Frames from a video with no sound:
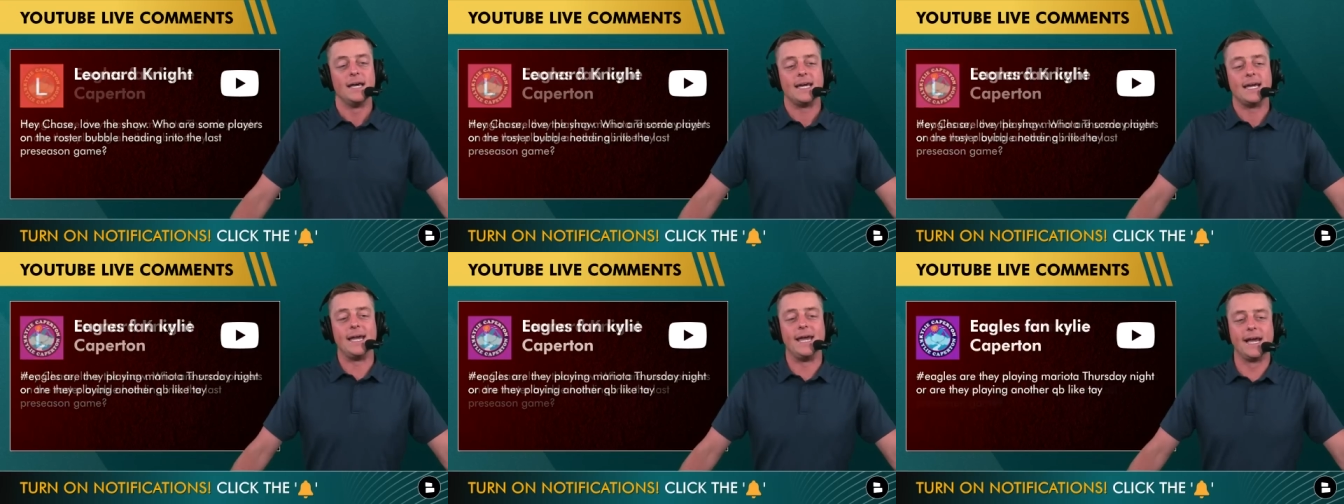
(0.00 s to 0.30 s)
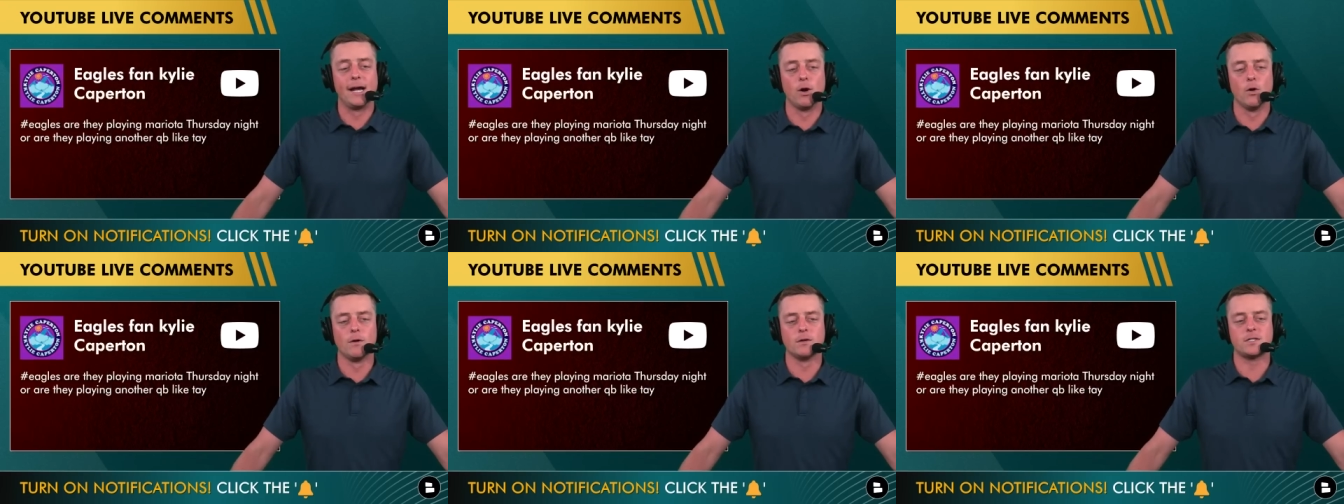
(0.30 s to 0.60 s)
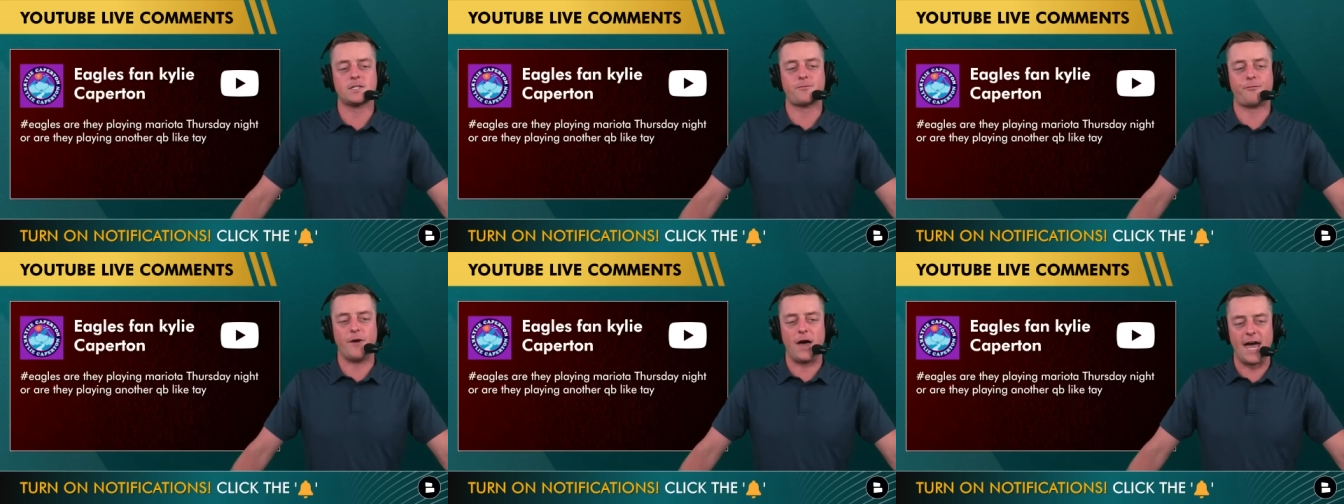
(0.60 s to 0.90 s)

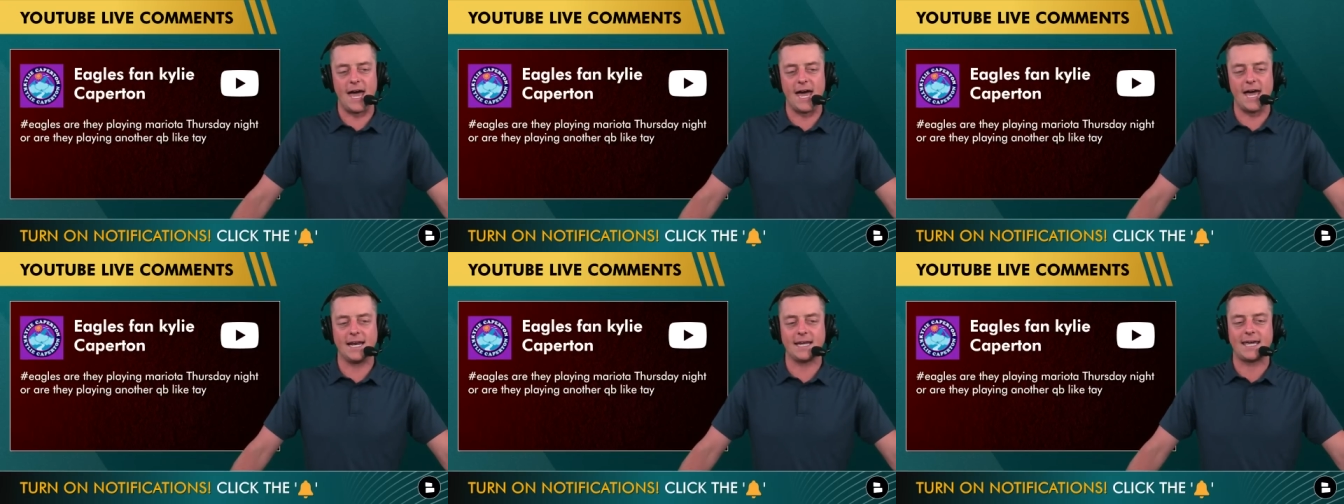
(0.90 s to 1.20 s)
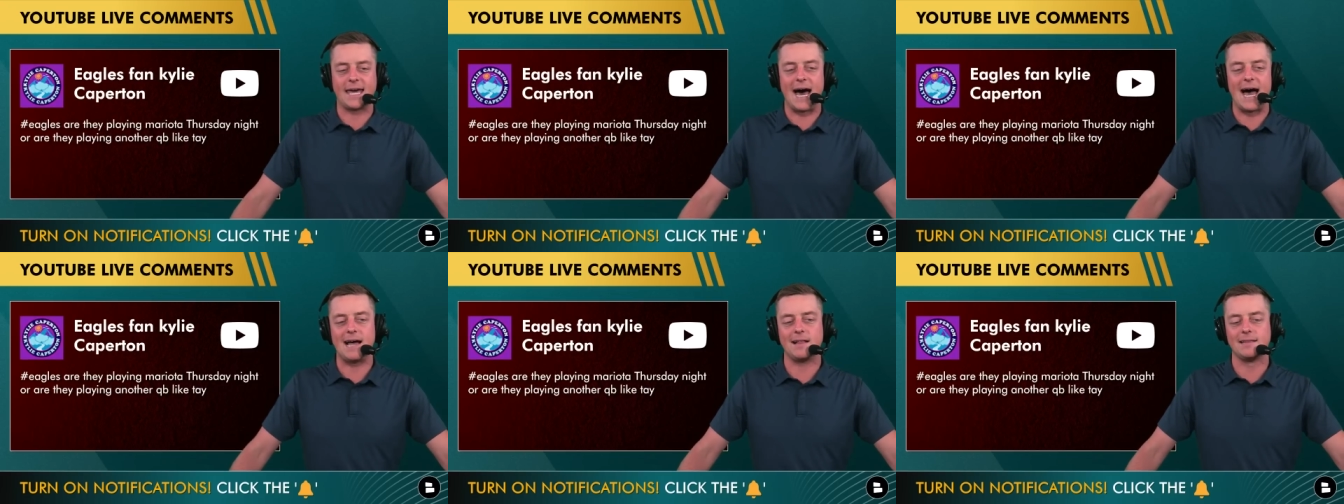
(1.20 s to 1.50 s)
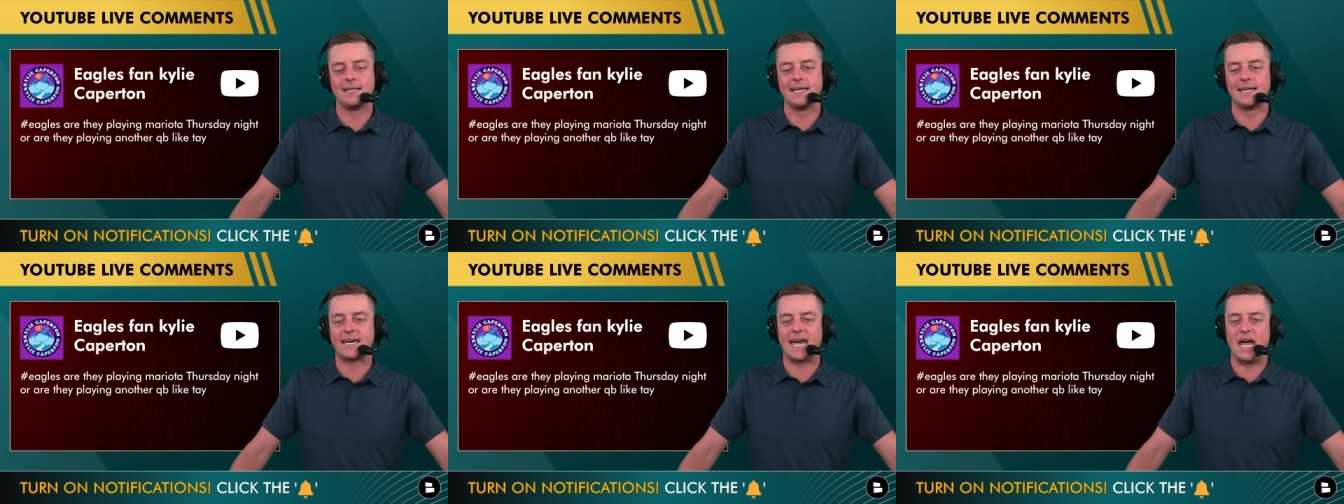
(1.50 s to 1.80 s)
Eagles fan
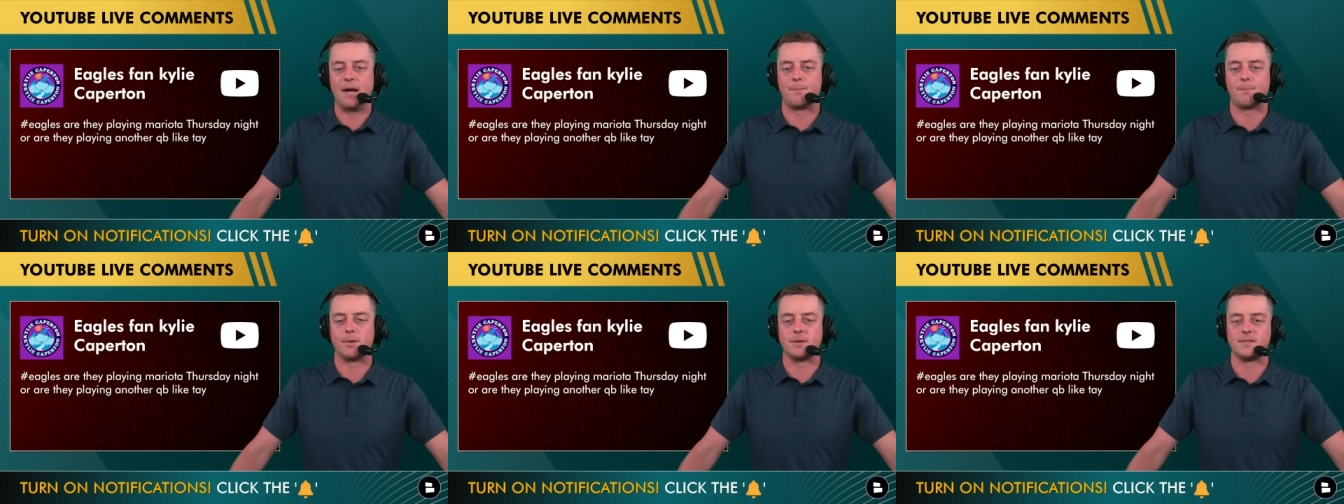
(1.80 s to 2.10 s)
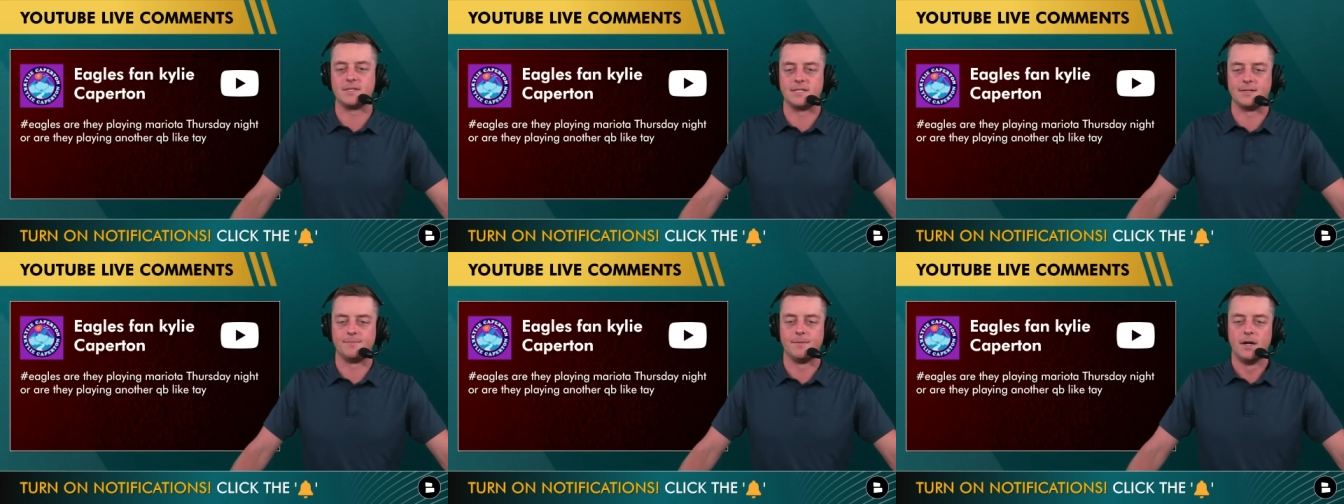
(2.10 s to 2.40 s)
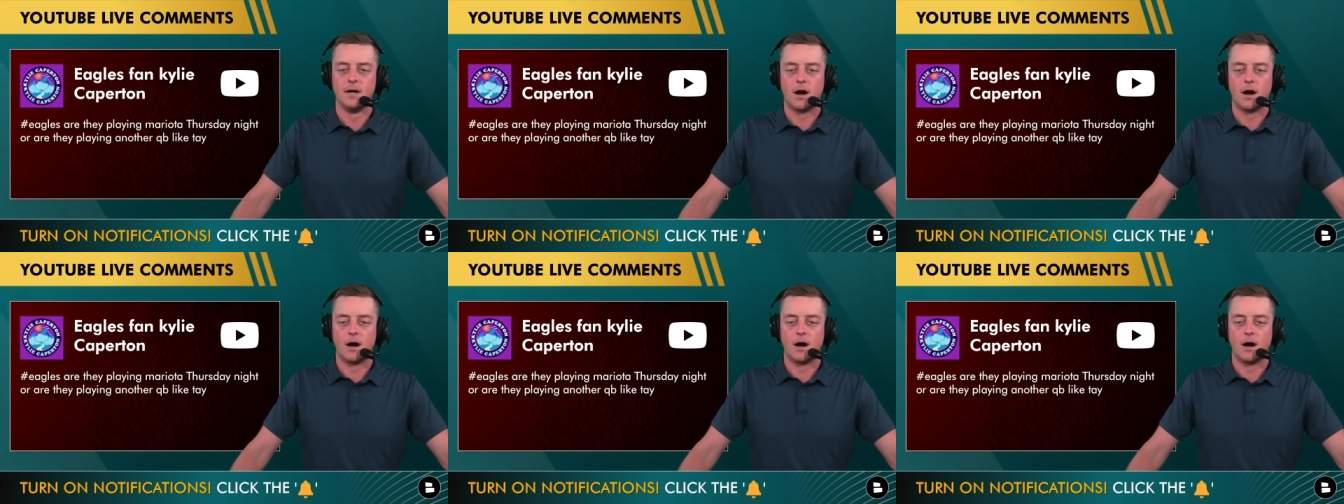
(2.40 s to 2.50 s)
Kylie Caperton.